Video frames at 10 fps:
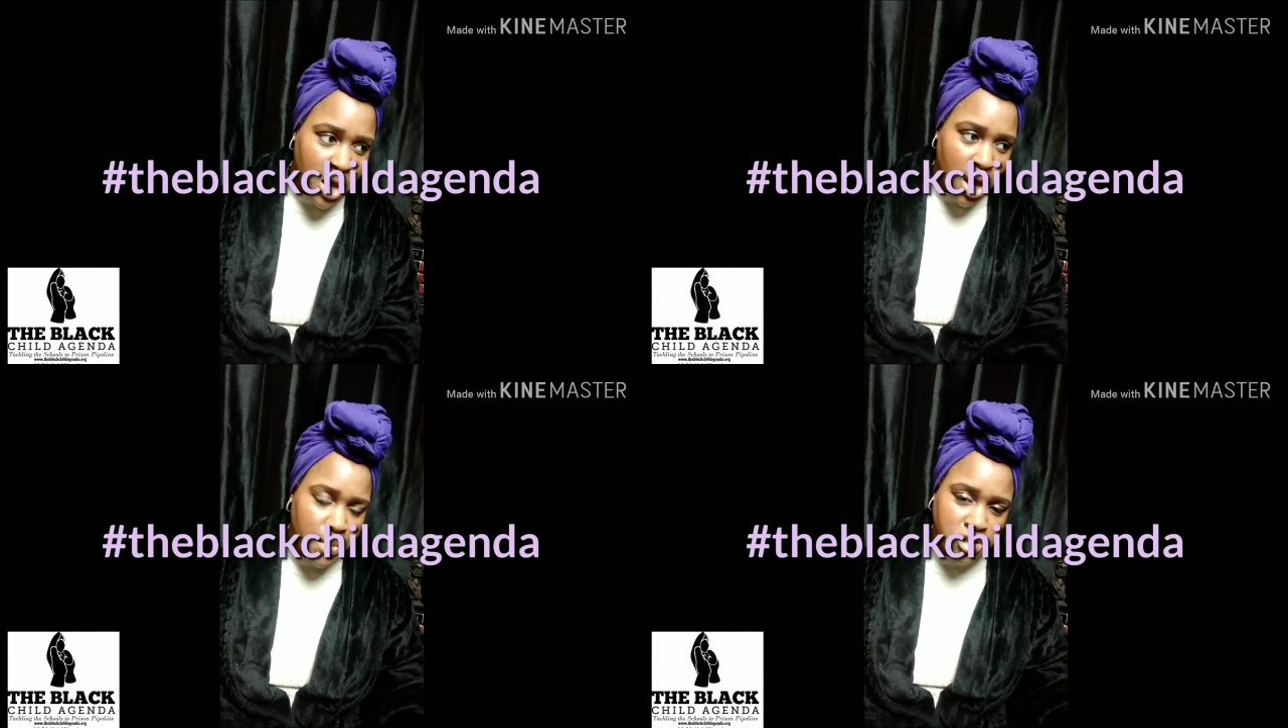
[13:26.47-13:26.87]

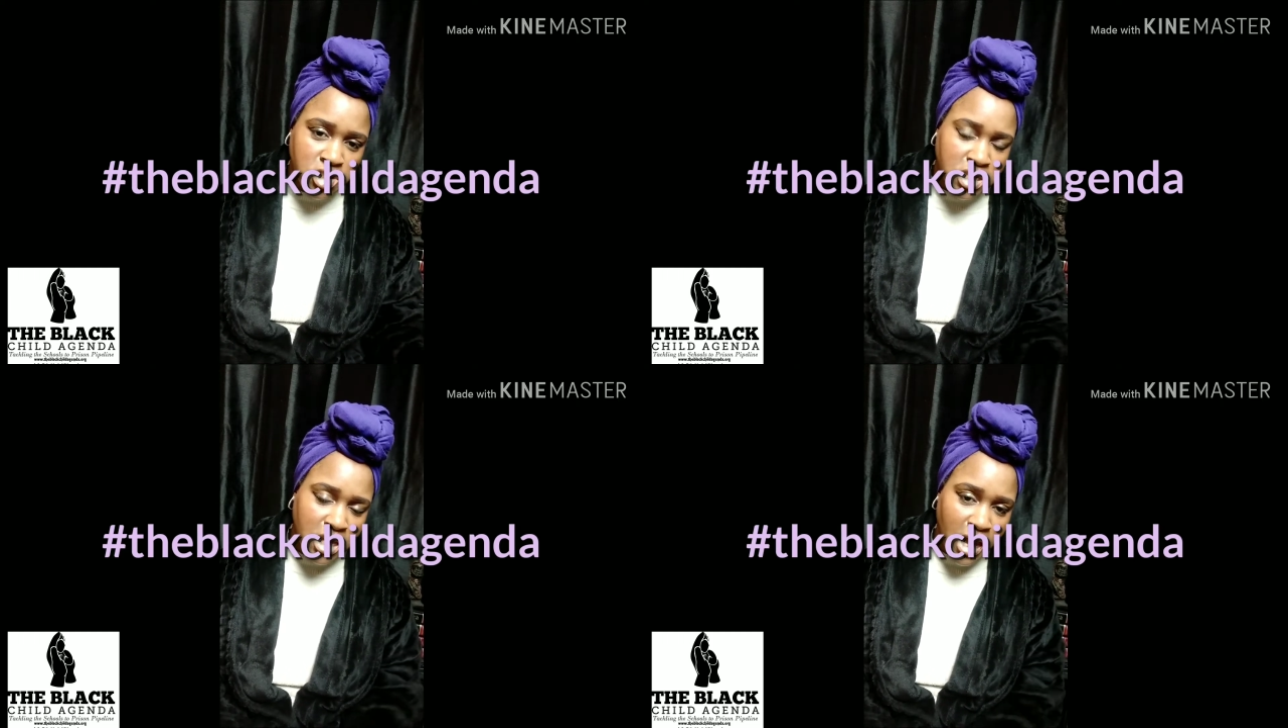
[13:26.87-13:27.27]

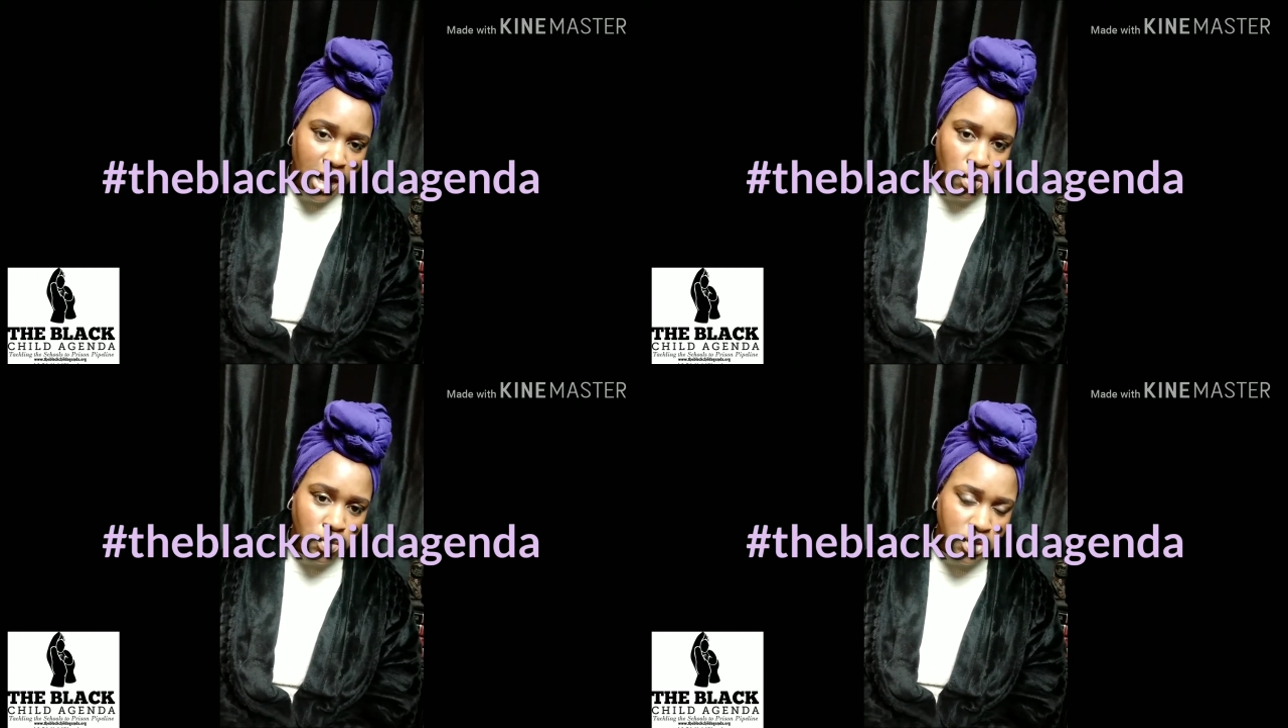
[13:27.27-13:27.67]
Emergency care
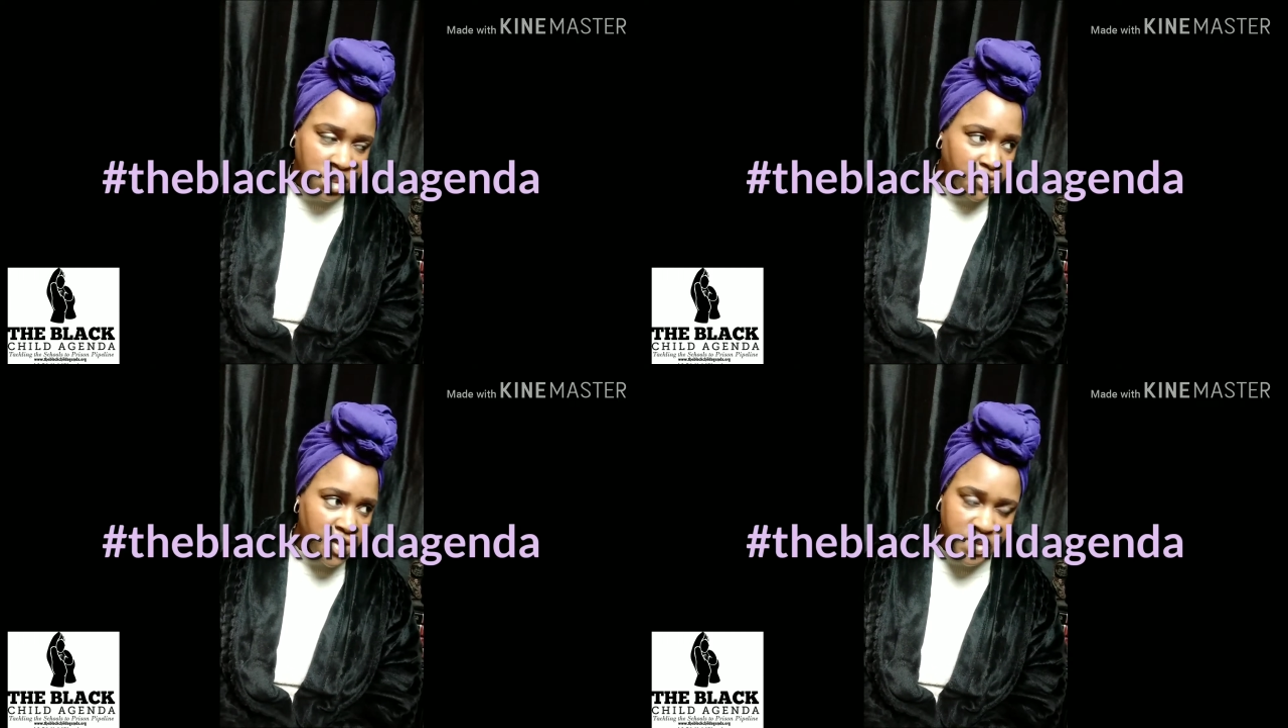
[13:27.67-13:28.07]
orders.
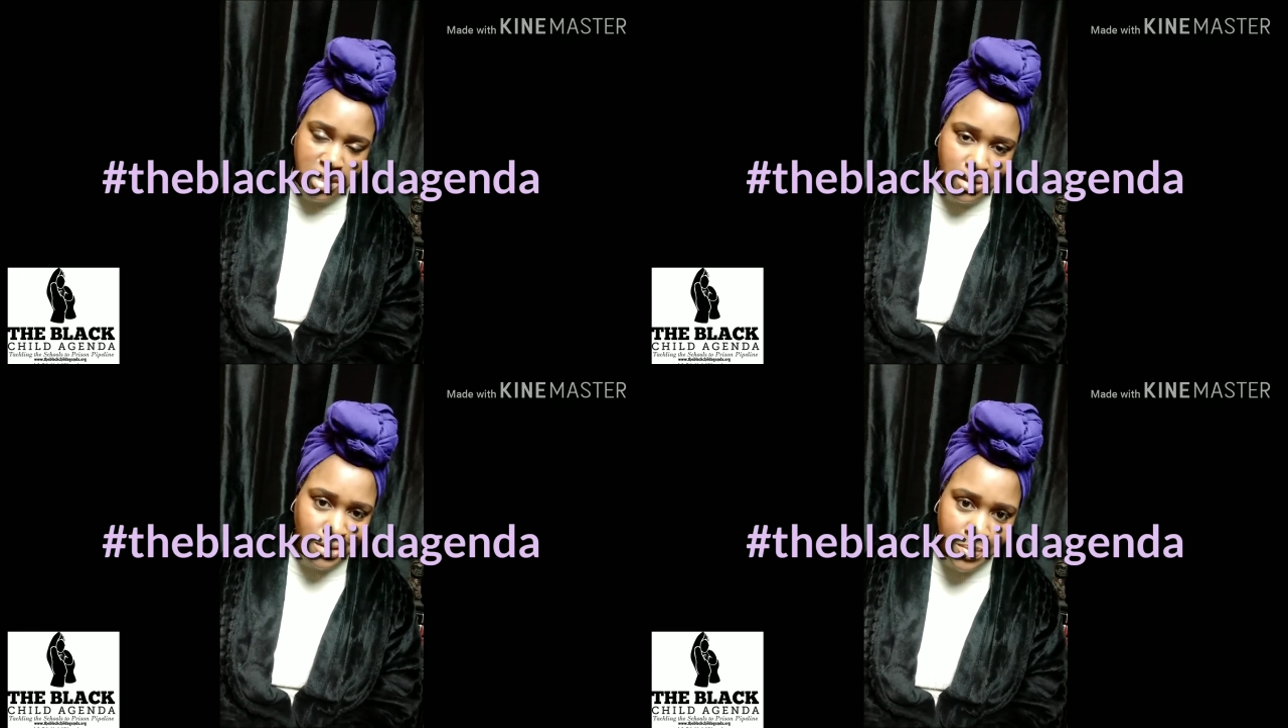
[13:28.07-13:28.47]
I've never
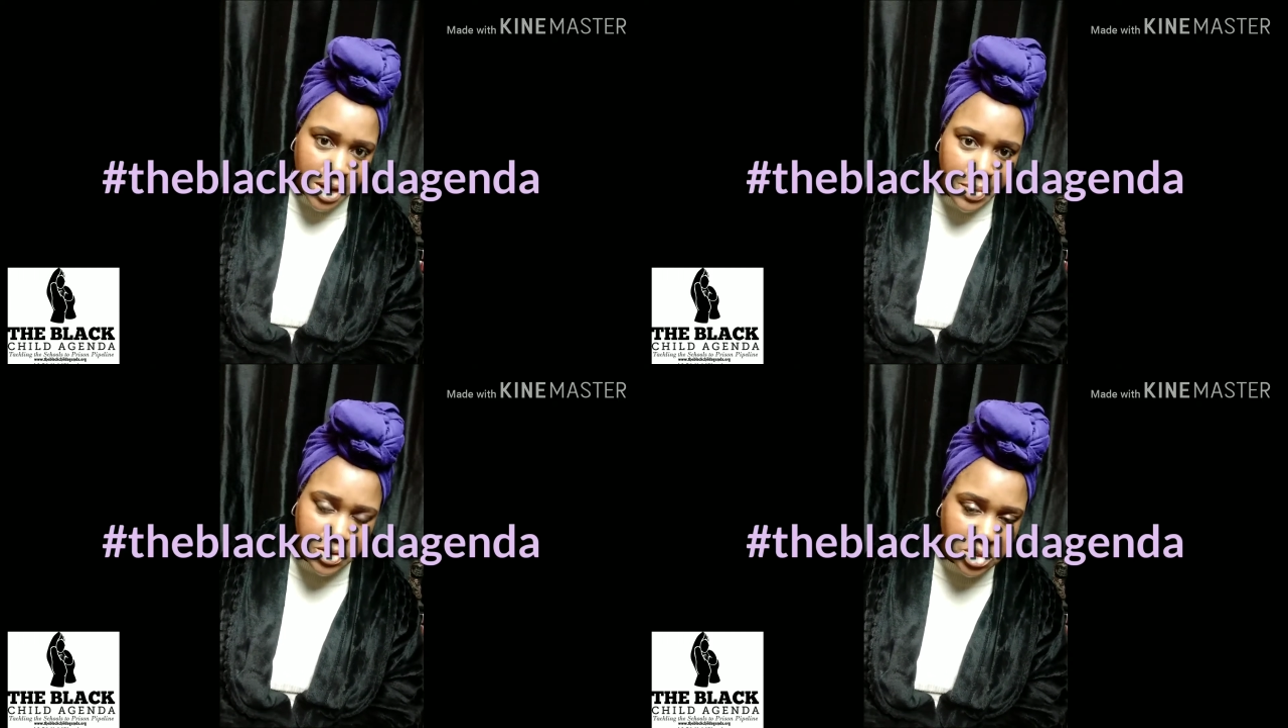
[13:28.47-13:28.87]
seen so many
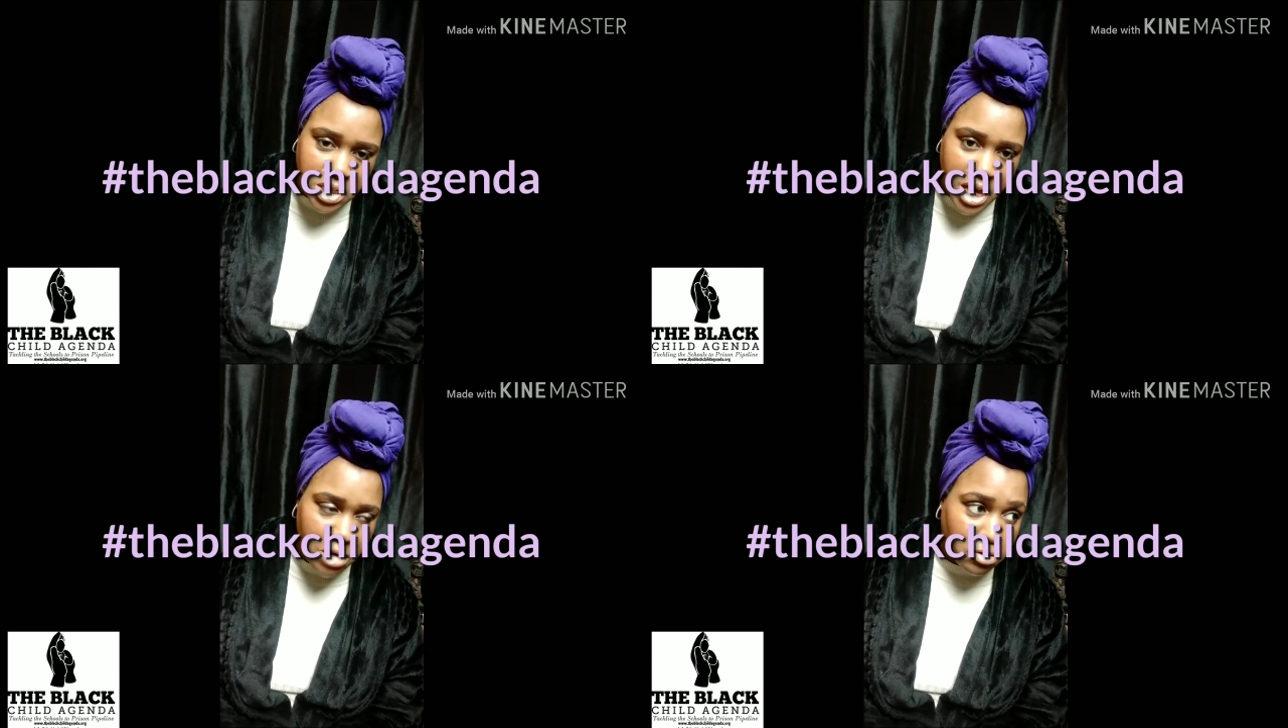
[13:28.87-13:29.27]
emergency
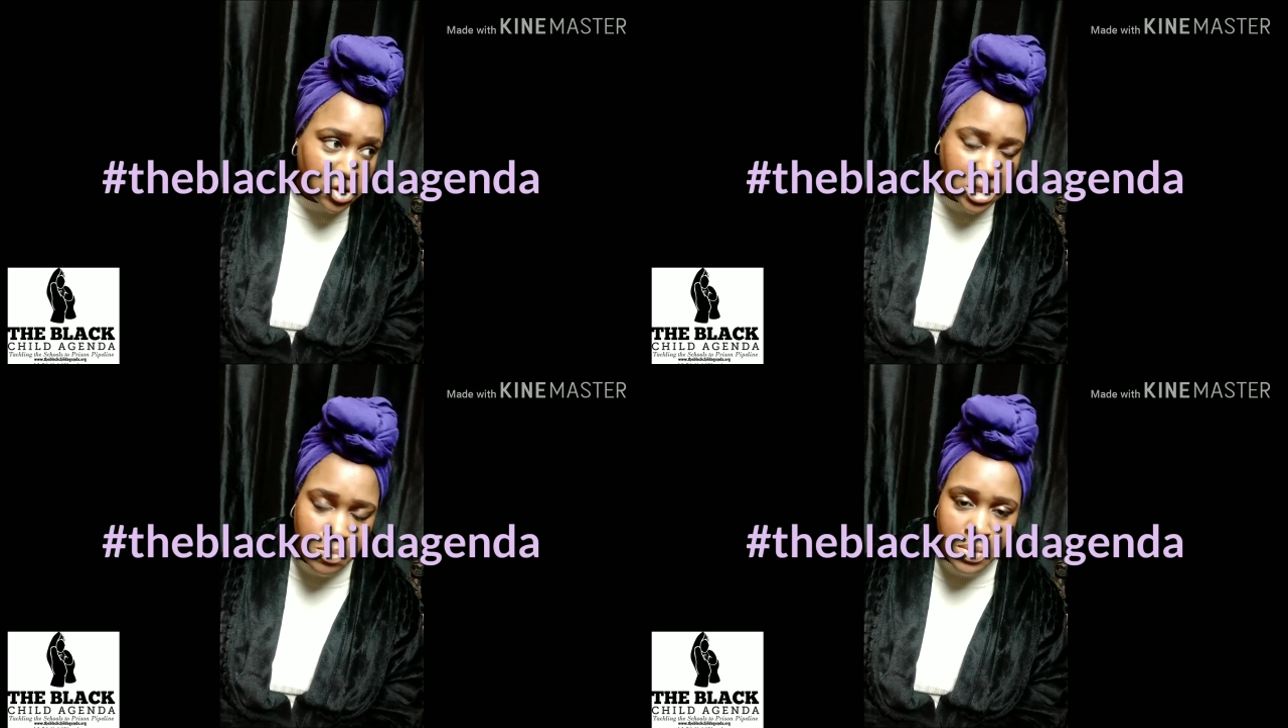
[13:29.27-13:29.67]
care
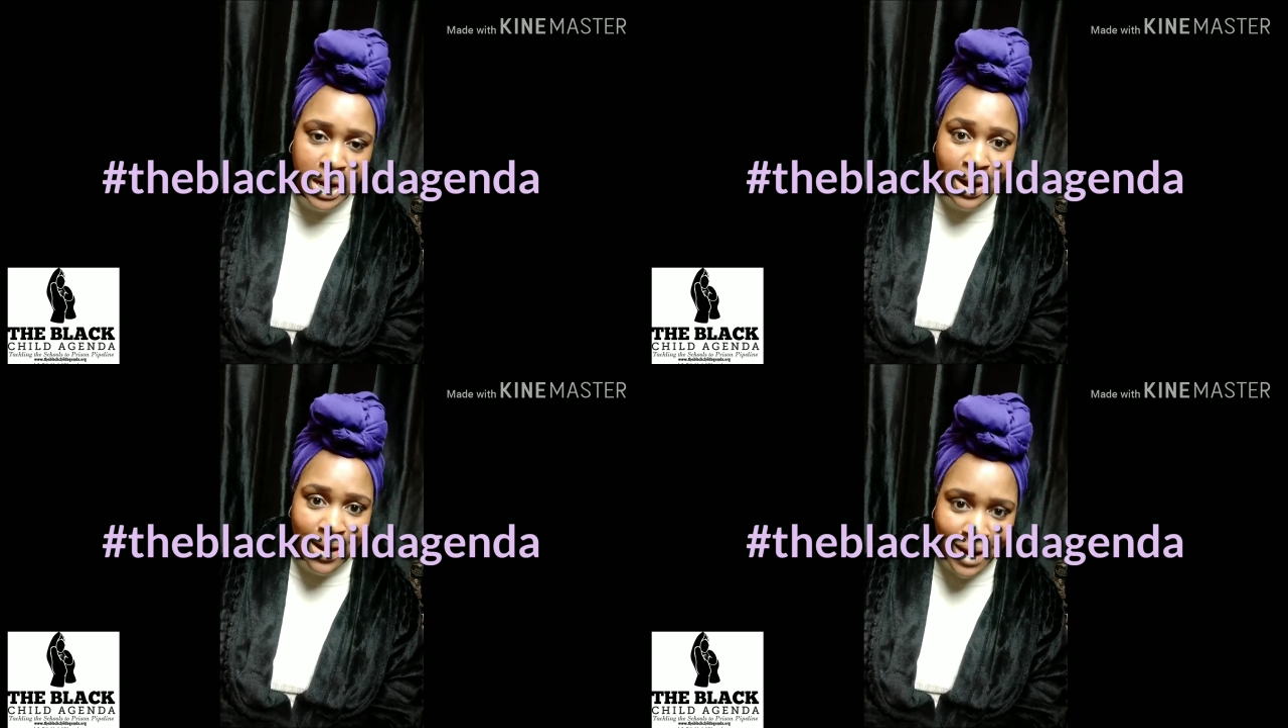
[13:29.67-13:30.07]
orders in my
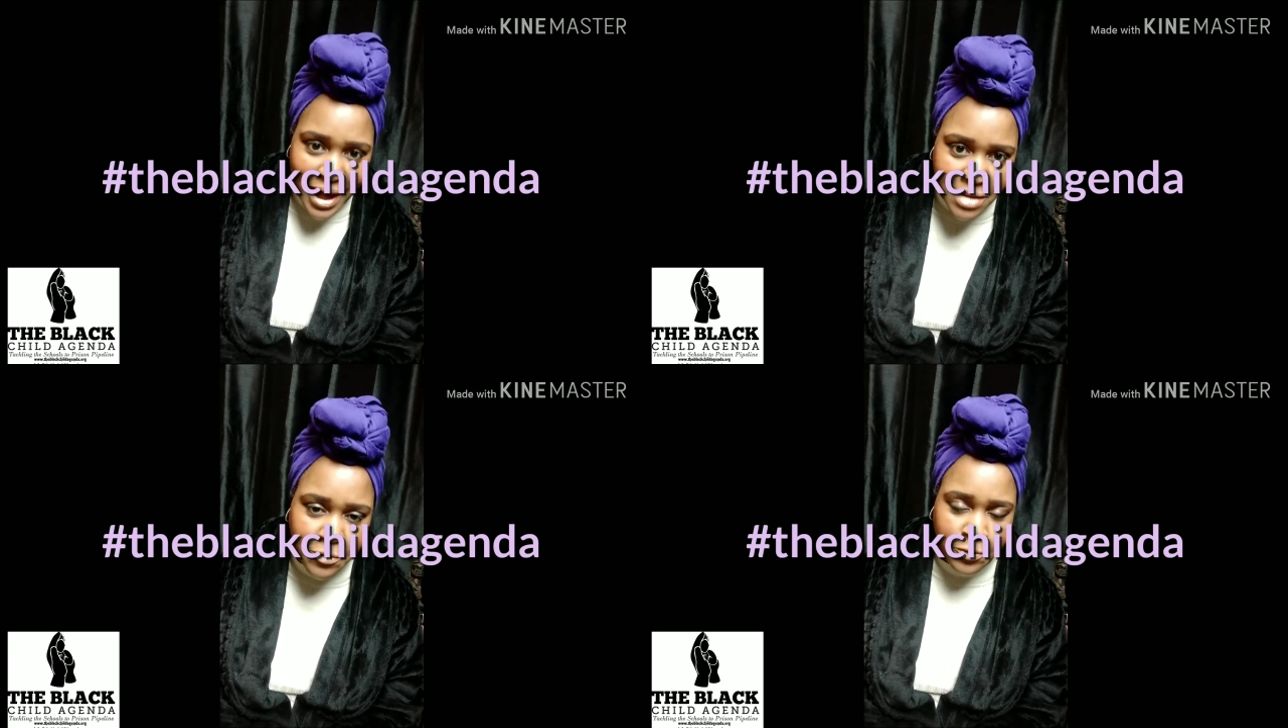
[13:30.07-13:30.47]

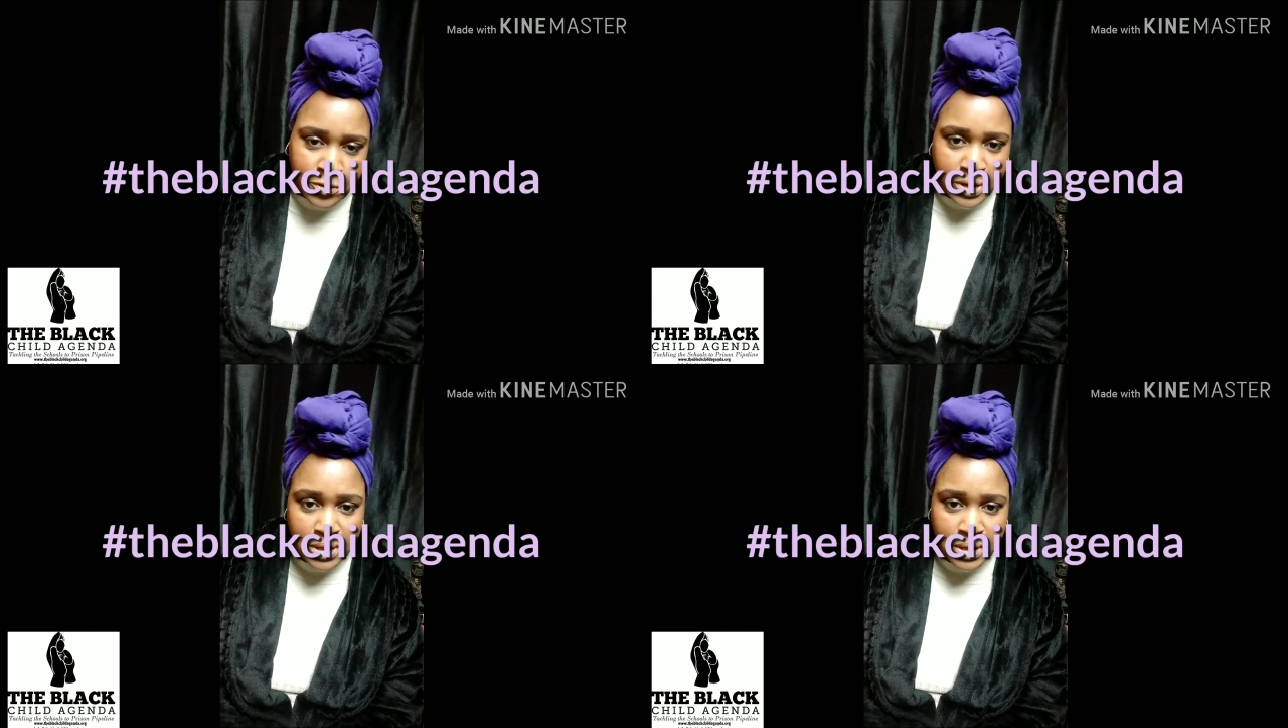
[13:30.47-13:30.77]
life.